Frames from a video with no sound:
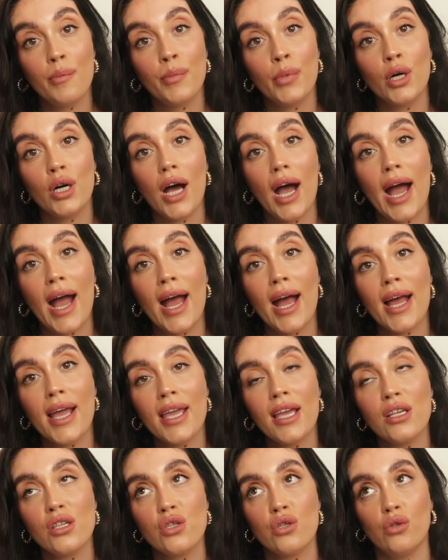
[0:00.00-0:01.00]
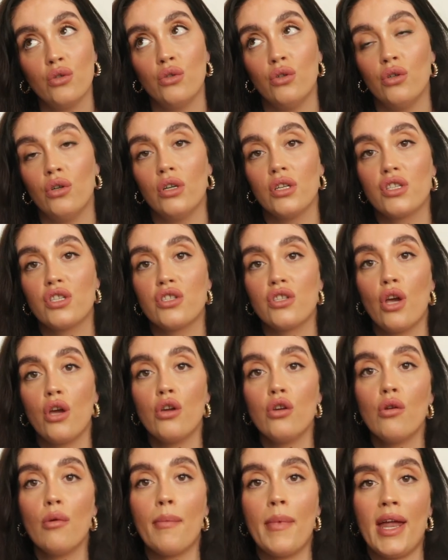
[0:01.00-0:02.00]
but I saw
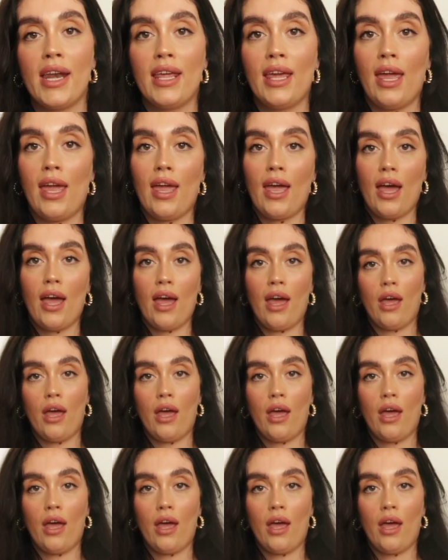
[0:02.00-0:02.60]
so many